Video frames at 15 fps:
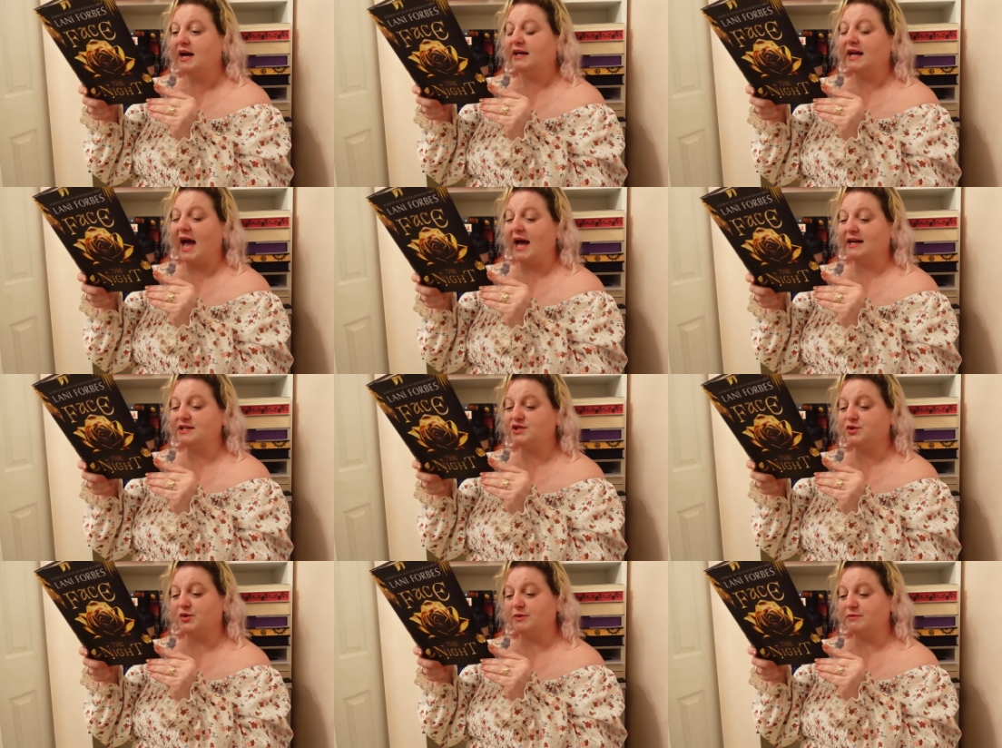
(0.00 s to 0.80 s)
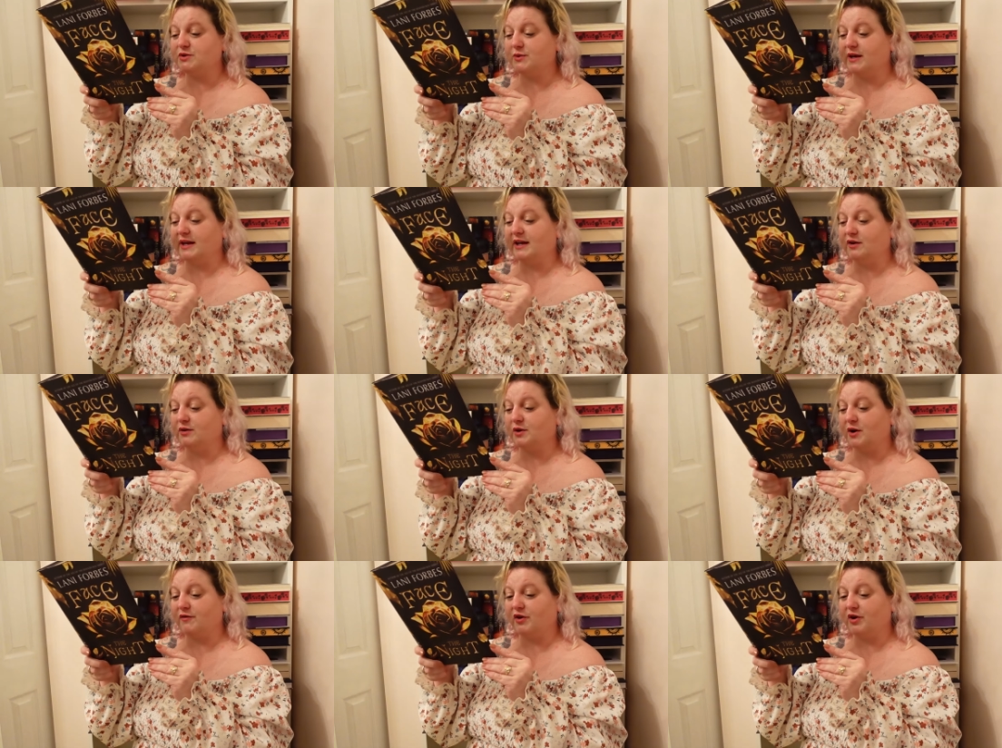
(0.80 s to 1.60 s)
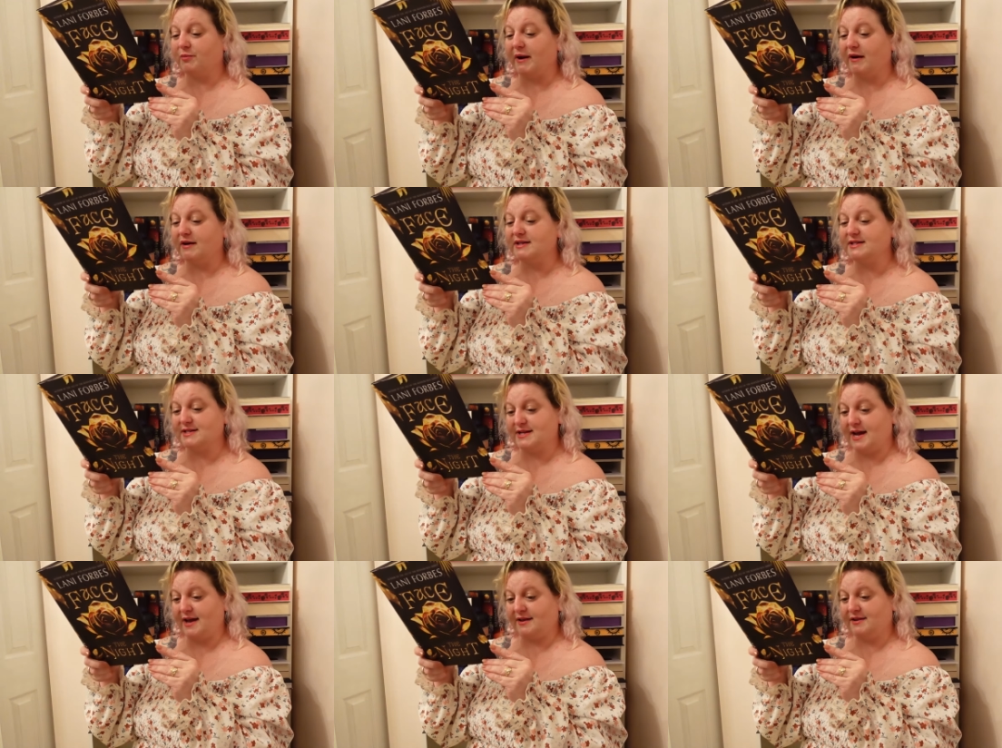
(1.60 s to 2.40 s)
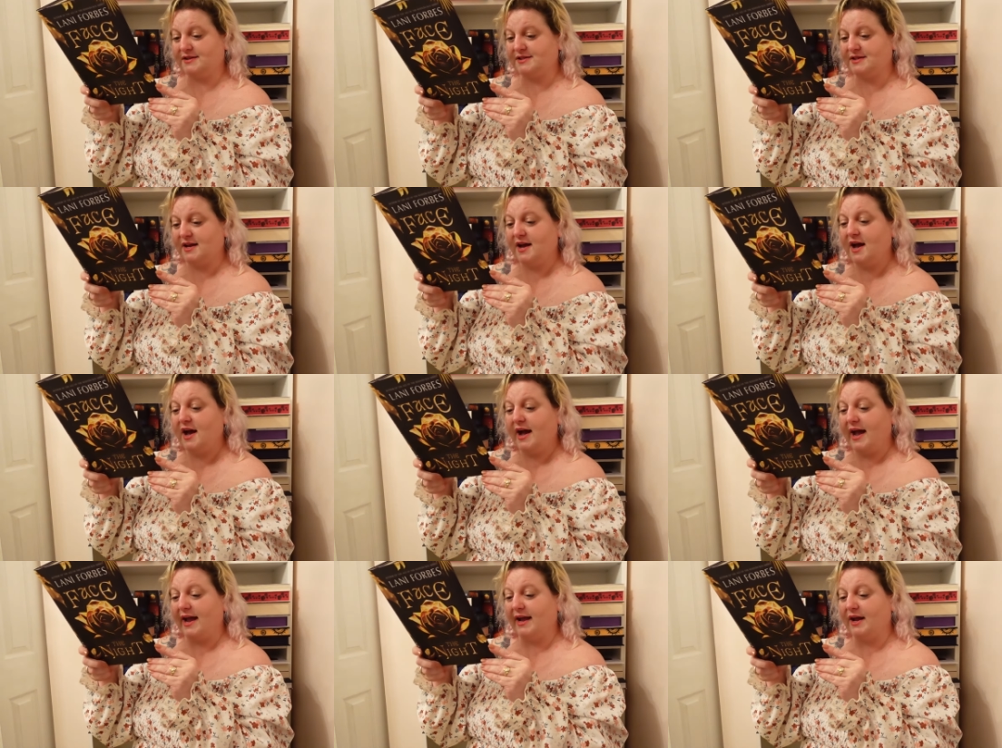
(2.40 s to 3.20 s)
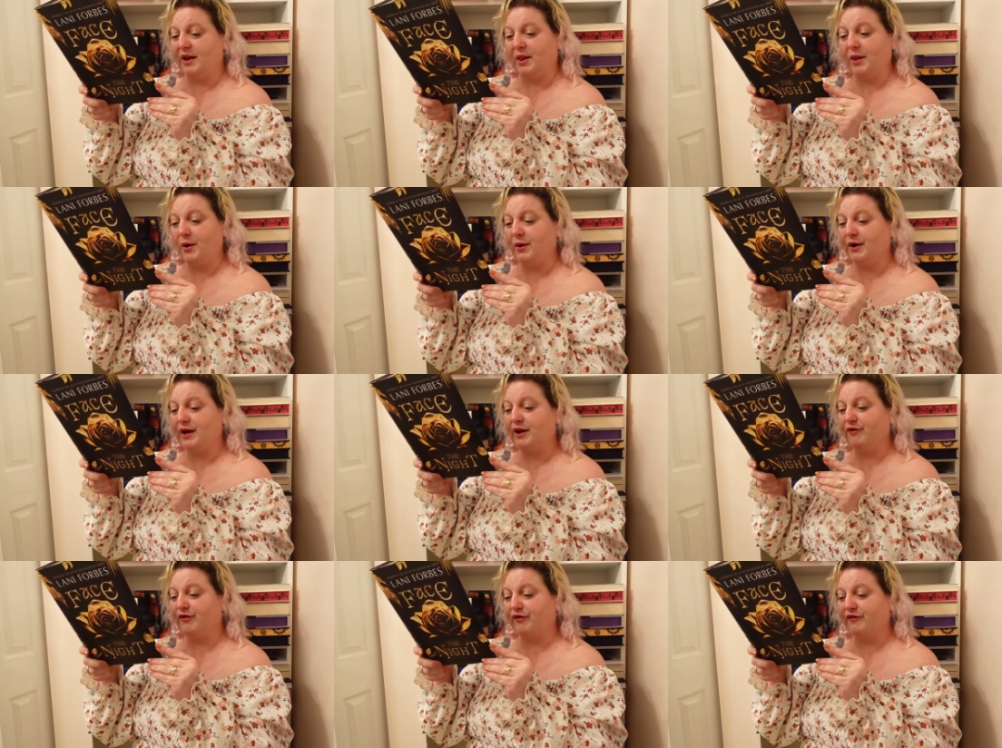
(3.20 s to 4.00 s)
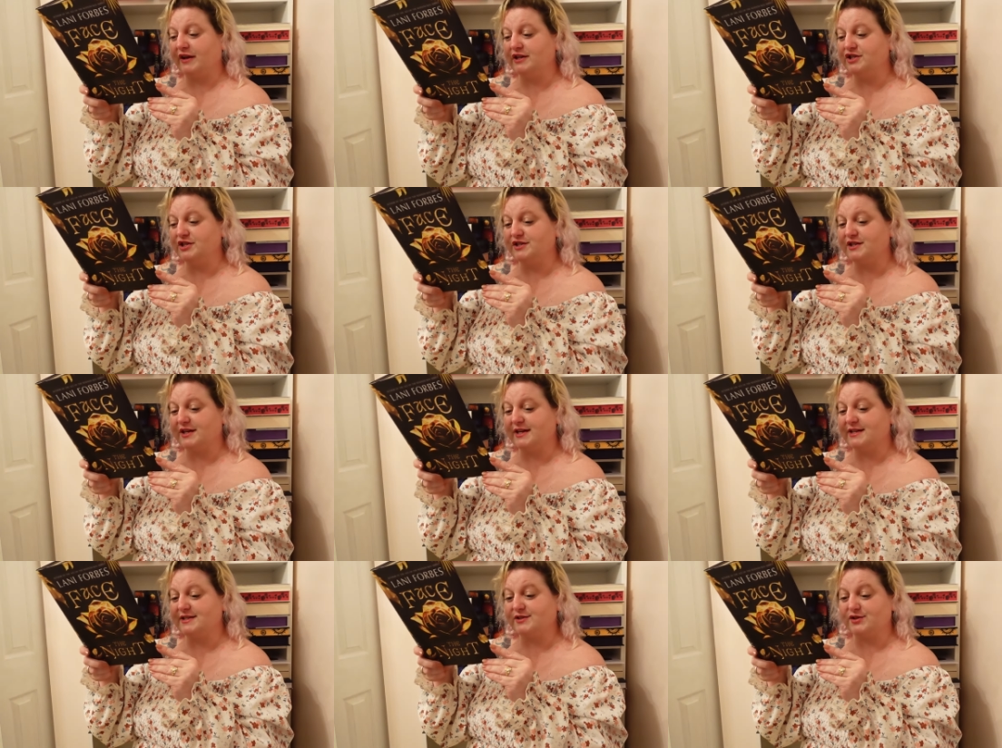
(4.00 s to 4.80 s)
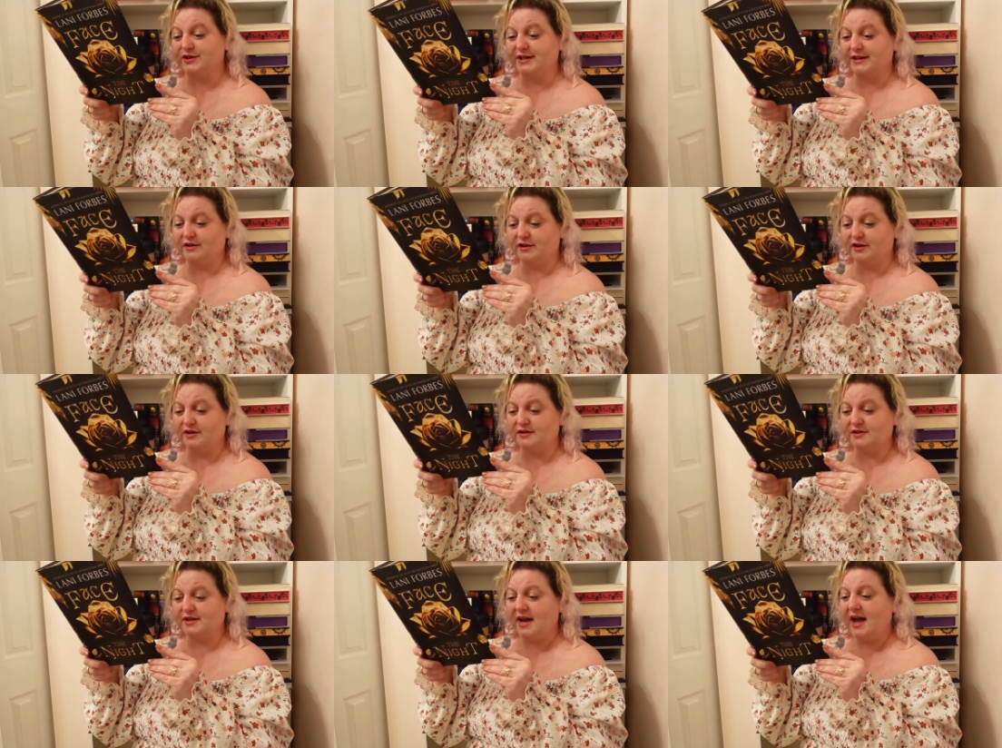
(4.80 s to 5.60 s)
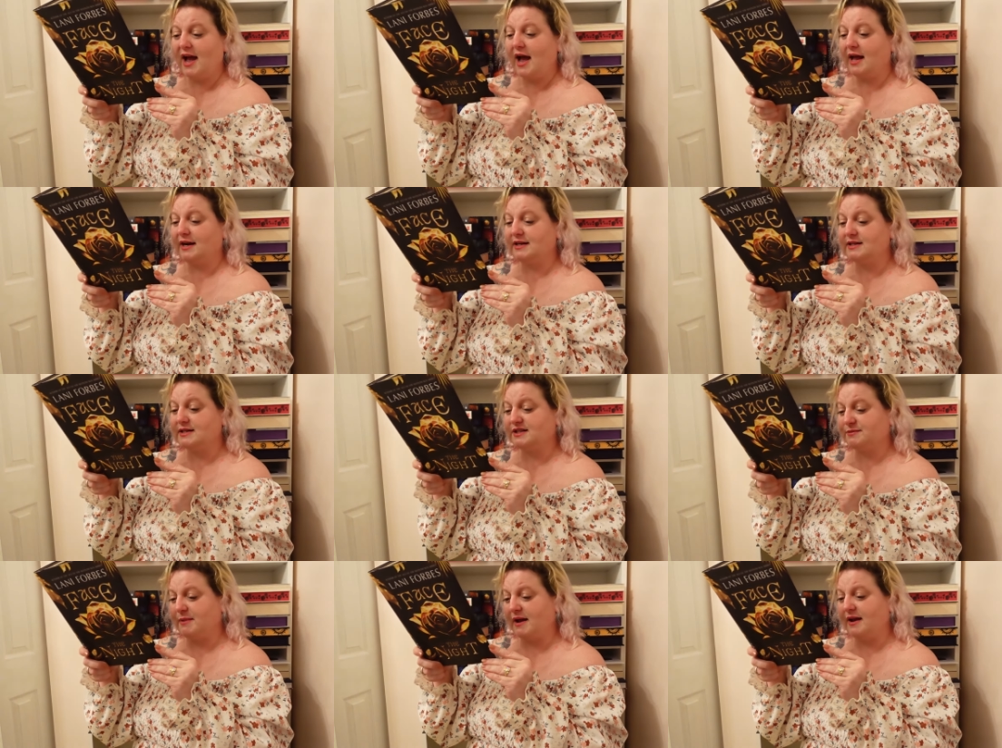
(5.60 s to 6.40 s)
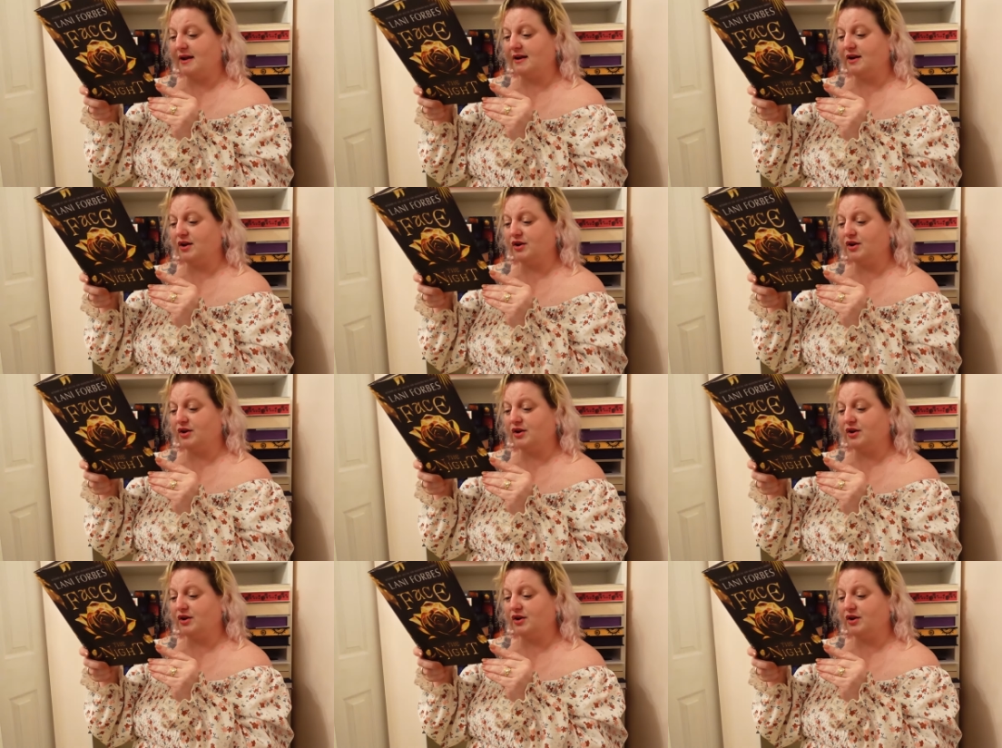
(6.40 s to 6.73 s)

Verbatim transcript: Kat is torn between guilt over her parents' deaths, a longing for vengeance against their killers, and a dismaying